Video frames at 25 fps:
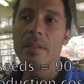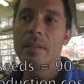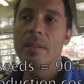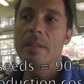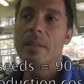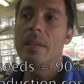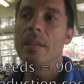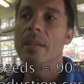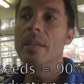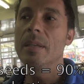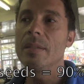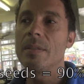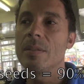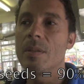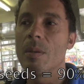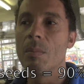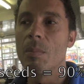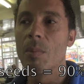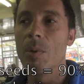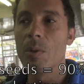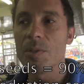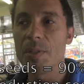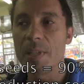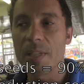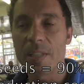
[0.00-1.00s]
is the
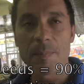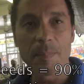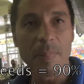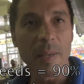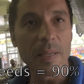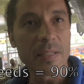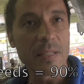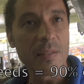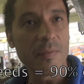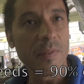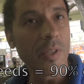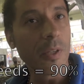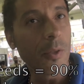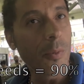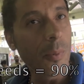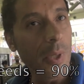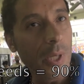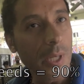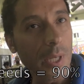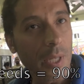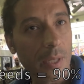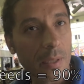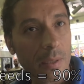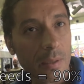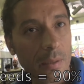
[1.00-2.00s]
most expensive
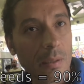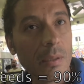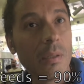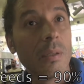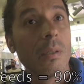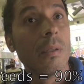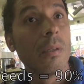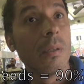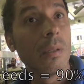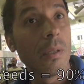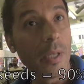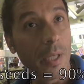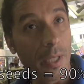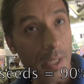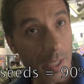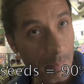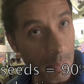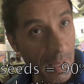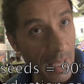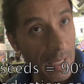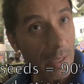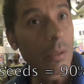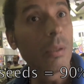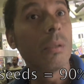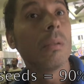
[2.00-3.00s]
ingredient in a
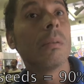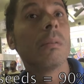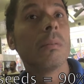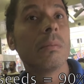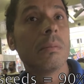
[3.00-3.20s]
bagel.